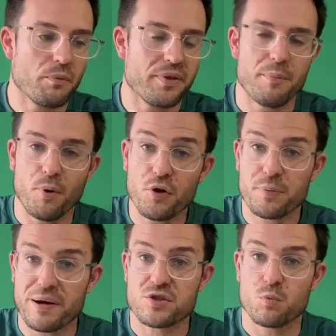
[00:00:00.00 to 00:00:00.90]
they're both
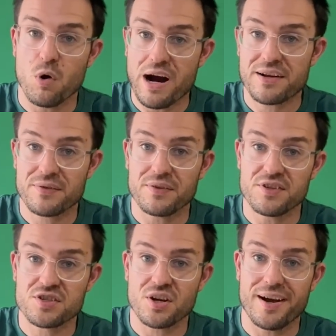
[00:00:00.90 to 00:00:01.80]
much wider than
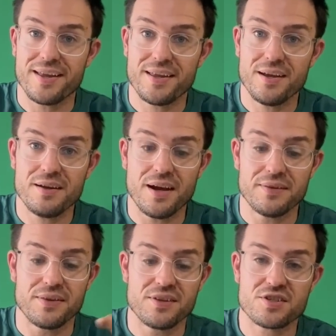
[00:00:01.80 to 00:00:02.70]
this guy here, and
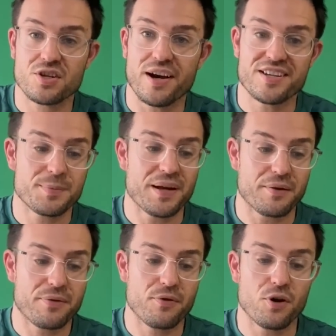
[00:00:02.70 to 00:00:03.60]
then this guy is about a
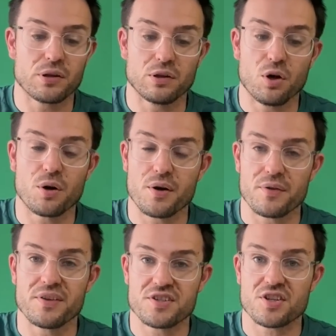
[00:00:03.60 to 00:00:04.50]
third longer
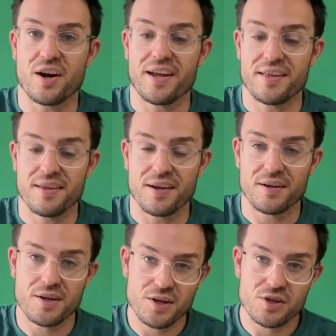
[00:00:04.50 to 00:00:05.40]
than this guy here.
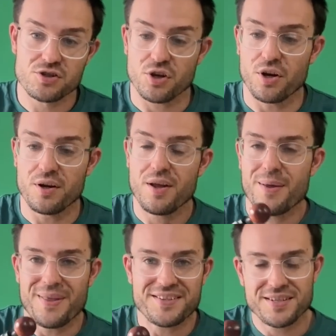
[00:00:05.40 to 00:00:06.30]
So
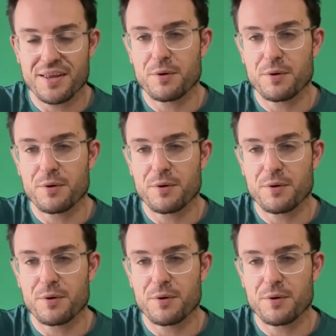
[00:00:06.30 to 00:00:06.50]
that's another